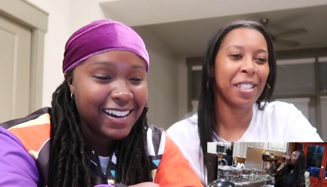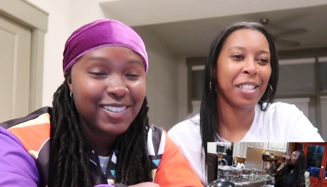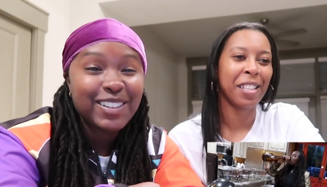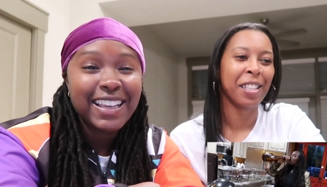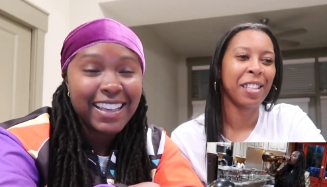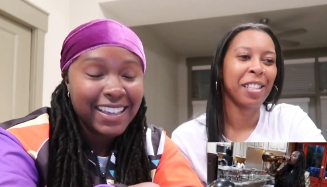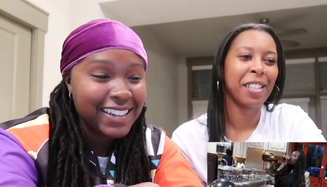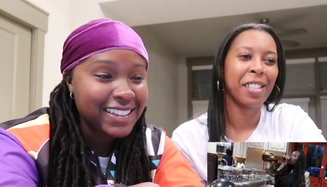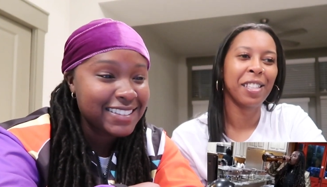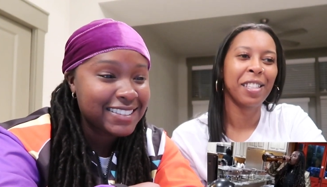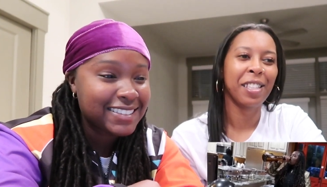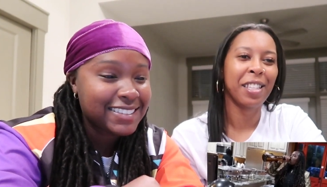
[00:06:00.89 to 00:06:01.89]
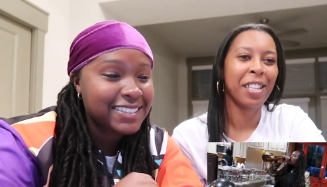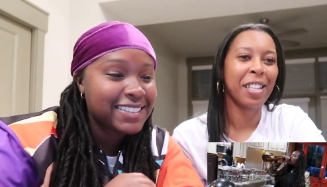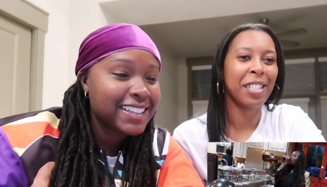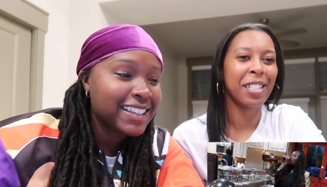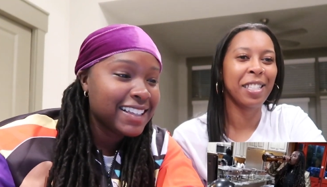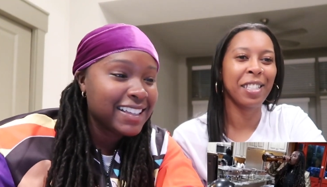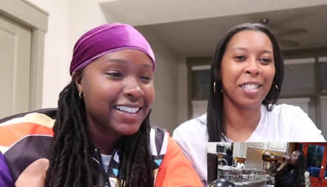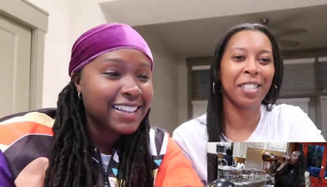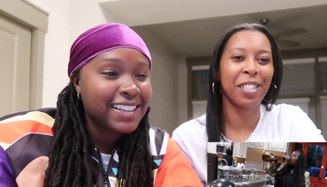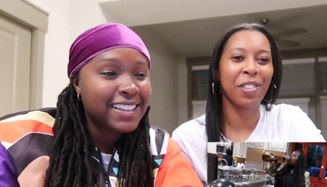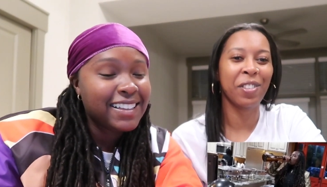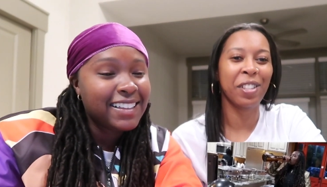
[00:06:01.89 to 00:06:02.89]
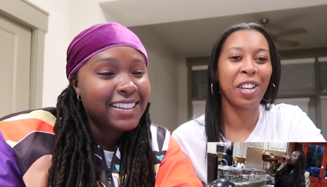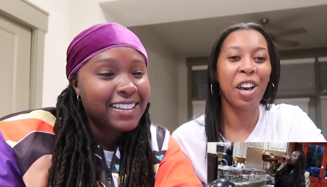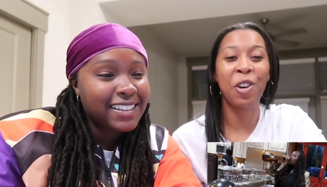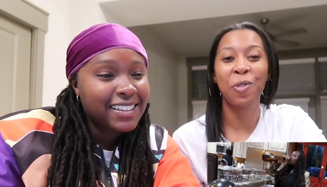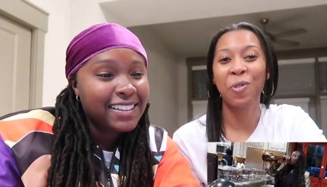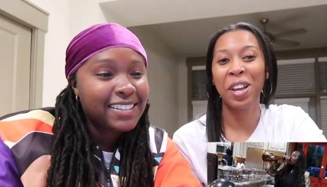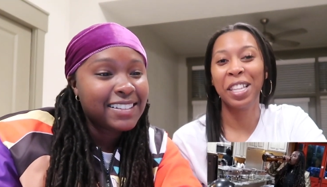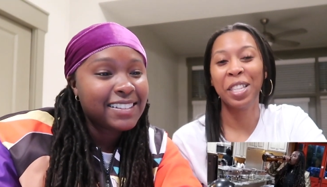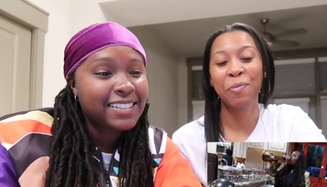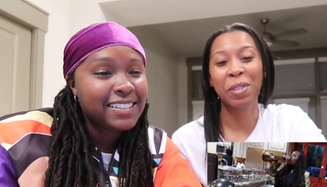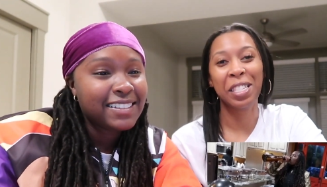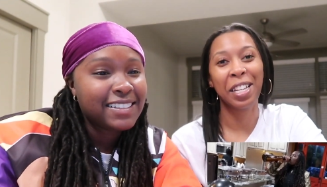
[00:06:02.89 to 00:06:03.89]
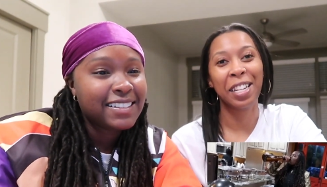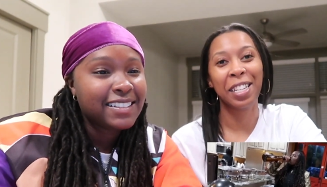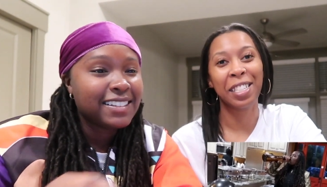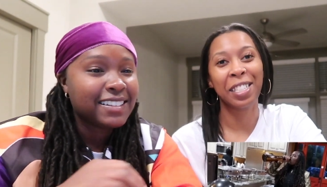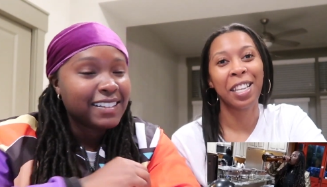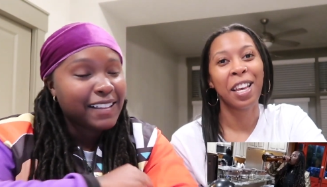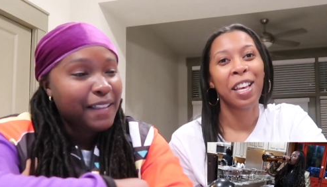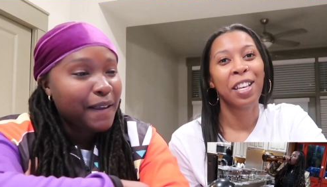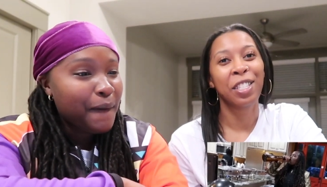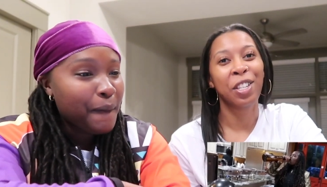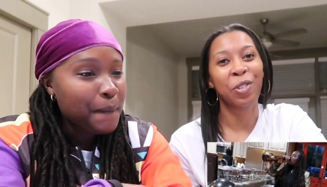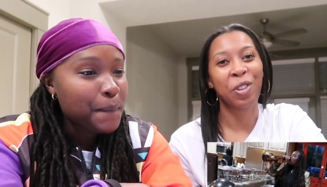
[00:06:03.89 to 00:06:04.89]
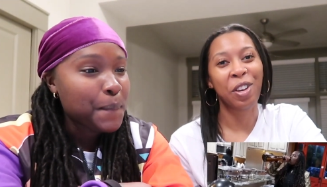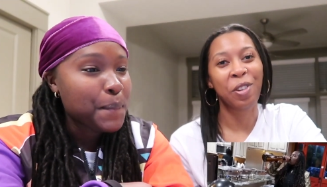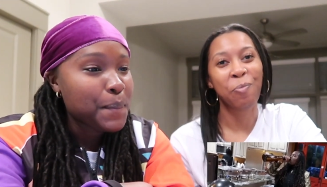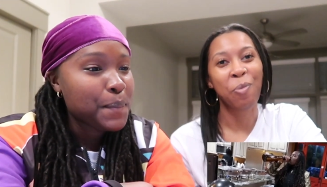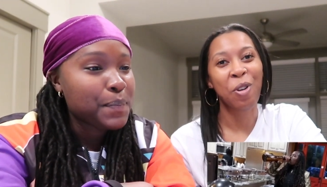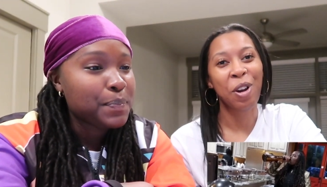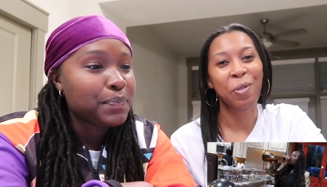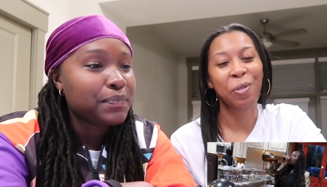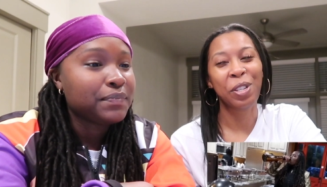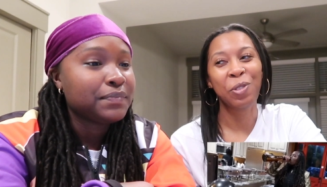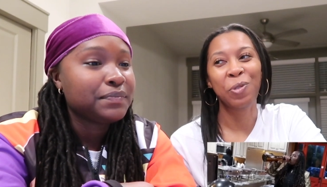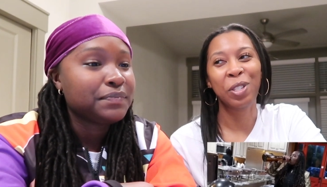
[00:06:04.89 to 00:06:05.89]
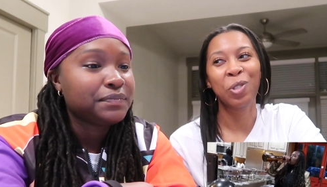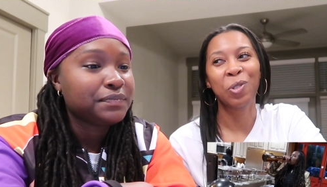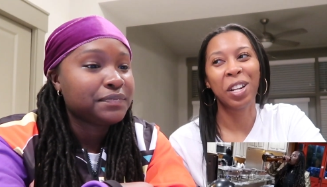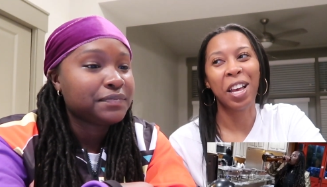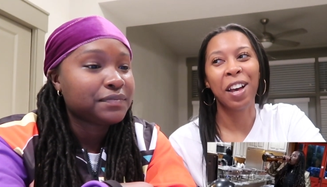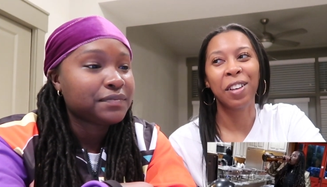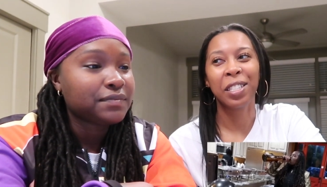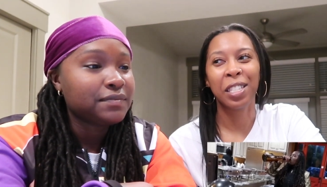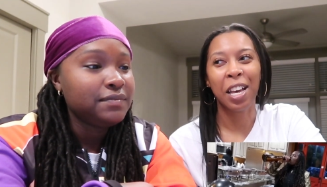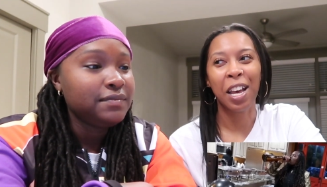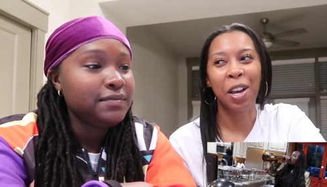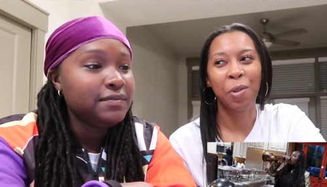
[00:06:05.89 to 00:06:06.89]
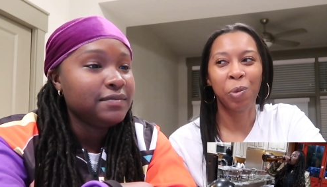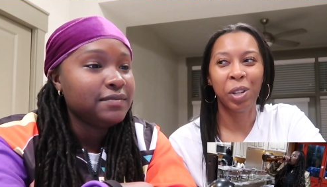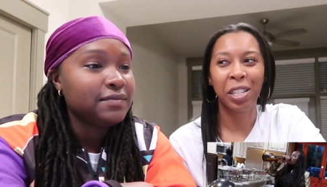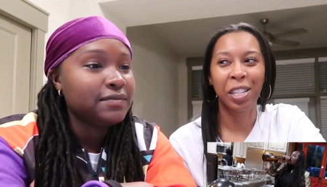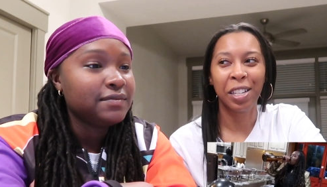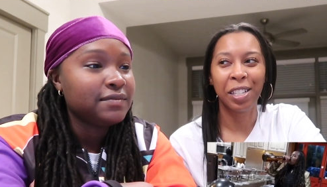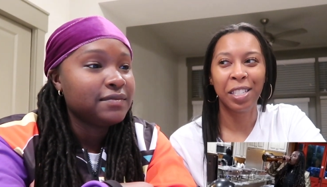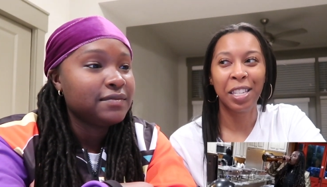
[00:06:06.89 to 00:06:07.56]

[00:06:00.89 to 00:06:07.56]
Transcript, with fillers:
Speaker 1: on the edit.
Speaker 2: It just looks so good. Oh wait, let me say this. So the part where you was doing the outside with the